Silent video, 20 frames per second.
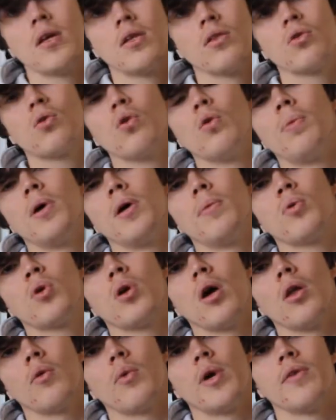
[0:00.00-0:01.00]
The Court Purple
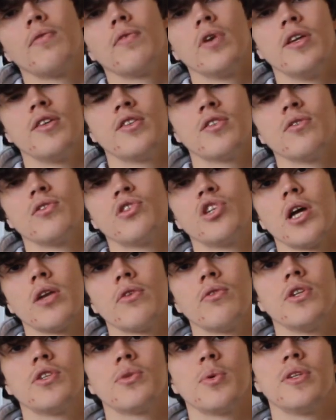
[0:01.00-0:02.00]
colourway released on
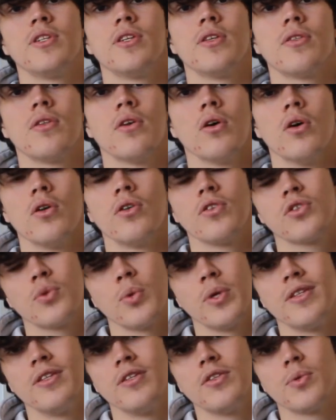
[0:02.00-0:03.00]
January 23rd,
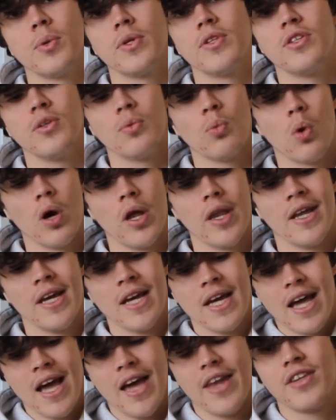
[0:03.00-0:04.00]
2021,
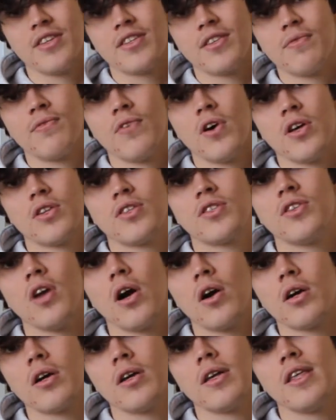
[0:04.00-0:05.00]
and it's the first
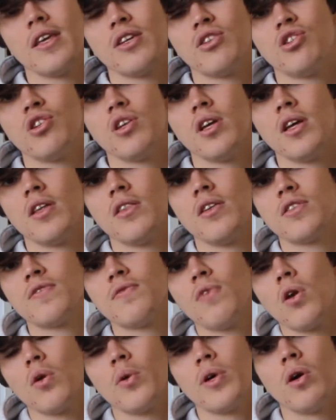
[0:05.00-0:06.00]
dunk this year that's
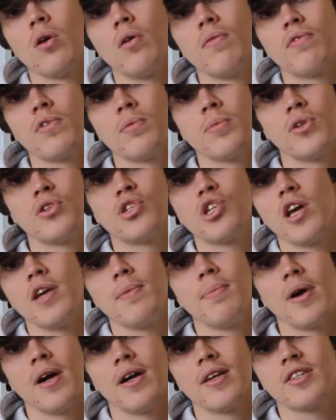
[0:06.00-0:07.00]
following on from the
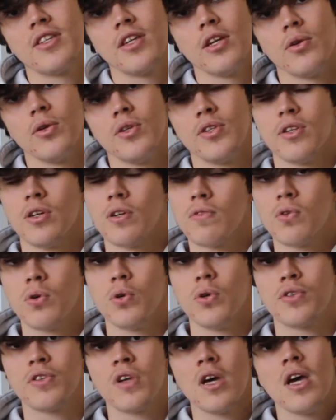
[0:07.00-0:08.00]
J-Pack series. Now of
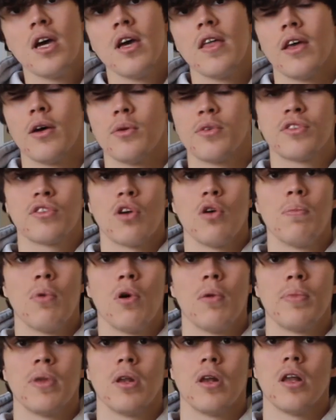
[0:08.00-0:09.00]
course that was so
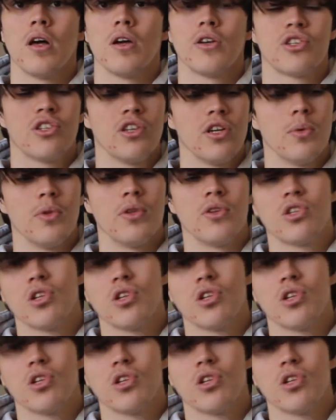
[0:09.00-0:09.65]
popular last year with the